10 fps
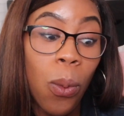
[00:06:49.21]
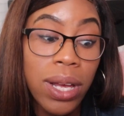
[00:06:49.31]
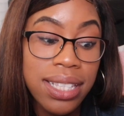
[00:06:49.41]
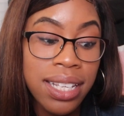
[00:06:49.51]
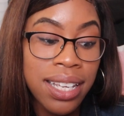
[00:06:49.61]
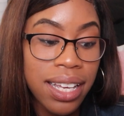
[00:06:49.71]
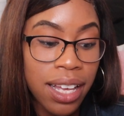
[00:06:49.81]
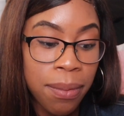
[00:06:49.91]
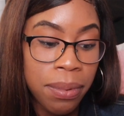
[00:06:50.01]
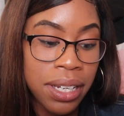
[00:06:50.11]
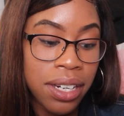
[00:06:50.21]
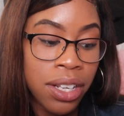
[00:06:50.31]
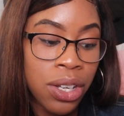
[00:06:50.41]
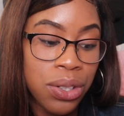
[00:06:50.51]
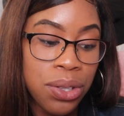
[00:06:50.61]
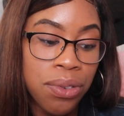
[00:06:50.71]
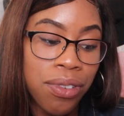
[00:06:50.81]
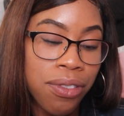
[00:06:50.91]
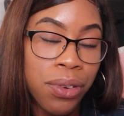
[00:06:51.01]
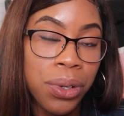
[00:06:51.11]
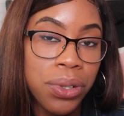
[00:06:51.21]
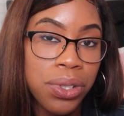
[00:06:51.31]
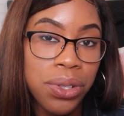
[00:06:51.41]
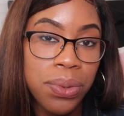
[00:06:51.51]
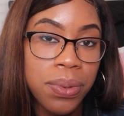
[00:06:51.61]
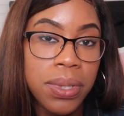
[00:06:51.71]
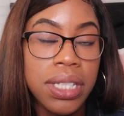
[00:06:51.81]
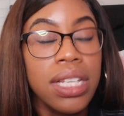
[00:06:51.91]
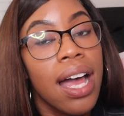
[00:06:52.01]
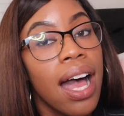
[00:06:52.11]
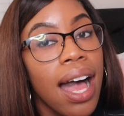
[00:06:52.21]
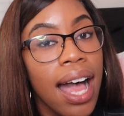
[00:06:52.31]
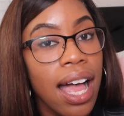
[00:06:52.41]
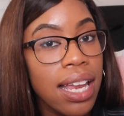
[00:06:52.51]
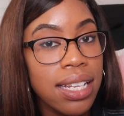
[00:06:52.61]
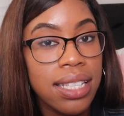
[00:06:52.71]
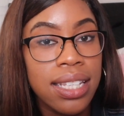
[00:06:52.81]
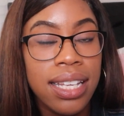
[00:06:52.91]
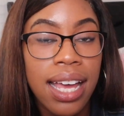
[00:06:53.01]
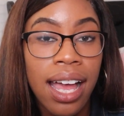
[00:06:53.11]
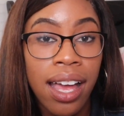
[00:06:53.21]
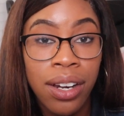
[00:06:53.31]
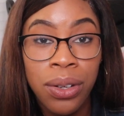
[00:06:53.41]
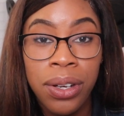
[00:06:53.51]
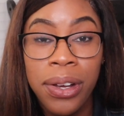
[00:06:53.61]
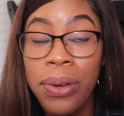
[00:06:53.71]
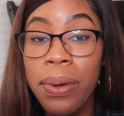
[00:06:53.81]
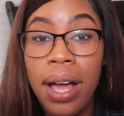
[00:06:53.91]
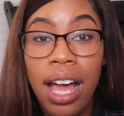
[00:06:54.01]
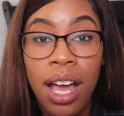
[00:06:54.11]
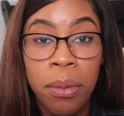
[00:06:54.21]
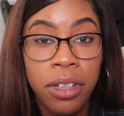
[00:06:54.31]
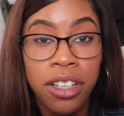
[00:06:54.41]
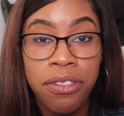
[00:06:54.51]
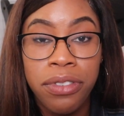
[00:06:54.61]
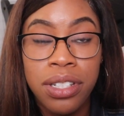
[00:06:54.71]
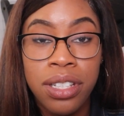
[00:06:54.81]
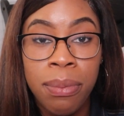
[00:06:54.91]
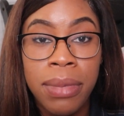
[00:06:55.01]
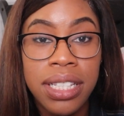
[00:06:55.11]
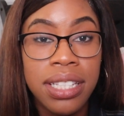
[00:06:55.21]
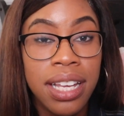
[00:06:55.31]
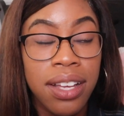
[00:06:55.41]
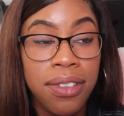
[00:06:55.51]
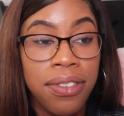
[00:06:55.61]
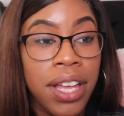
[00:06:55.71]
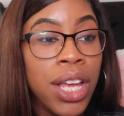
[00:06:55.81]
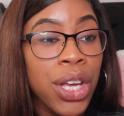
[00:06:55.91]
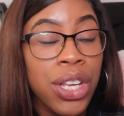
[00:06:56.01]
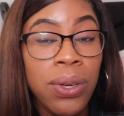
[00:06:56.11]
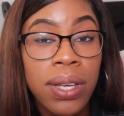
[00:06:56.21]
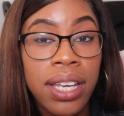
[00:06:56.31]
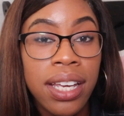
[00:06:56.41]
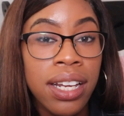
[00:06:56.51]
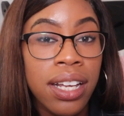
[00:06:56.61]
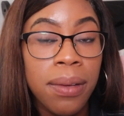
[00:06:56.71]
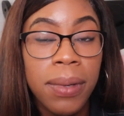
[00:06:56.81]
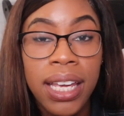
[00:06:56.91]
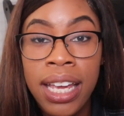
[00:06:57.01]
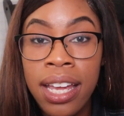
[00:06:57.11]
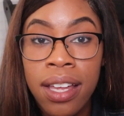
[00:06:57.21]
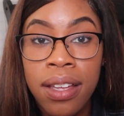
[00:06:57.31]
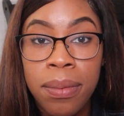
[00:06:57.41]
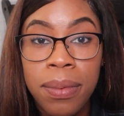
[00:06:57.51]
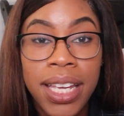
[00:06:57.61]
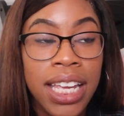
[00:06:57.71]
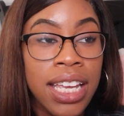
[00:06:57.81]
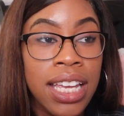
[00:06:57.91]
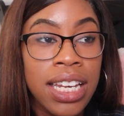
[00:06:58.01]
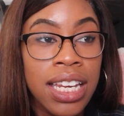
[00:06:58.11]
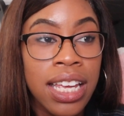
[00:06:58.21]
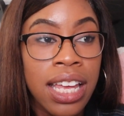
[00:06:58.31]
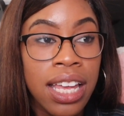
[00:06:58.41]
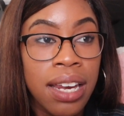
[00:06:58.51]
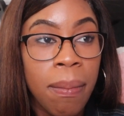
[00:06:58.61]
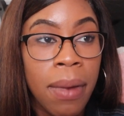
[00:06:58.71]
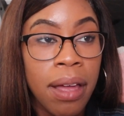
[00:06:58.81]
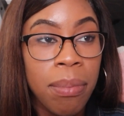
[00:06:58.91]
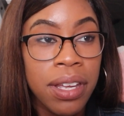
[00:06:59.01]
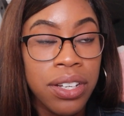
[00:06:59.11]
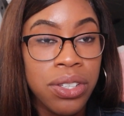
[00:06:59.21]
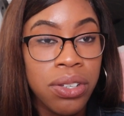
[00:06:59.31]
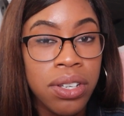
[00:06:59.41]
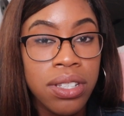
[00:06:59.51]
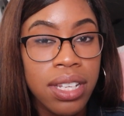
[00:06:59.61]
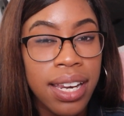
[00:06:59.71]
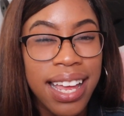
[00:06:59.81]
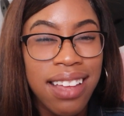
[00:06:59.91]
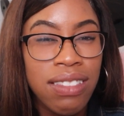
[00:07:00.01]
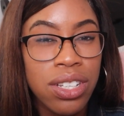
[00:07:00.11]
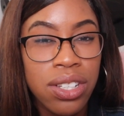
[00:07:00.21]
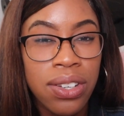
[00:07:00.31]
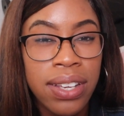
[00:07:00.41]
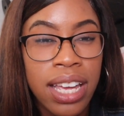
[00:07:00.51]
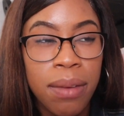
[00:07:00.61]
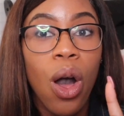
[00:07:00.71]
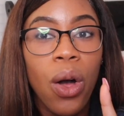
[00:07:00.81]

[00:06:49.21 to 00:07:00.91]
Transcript: What's a good company to go to for photo shoots? Honestly, I don't know. I'm looking for some myself. You can hit up Cam. He did my pictures that I haven't shown yet.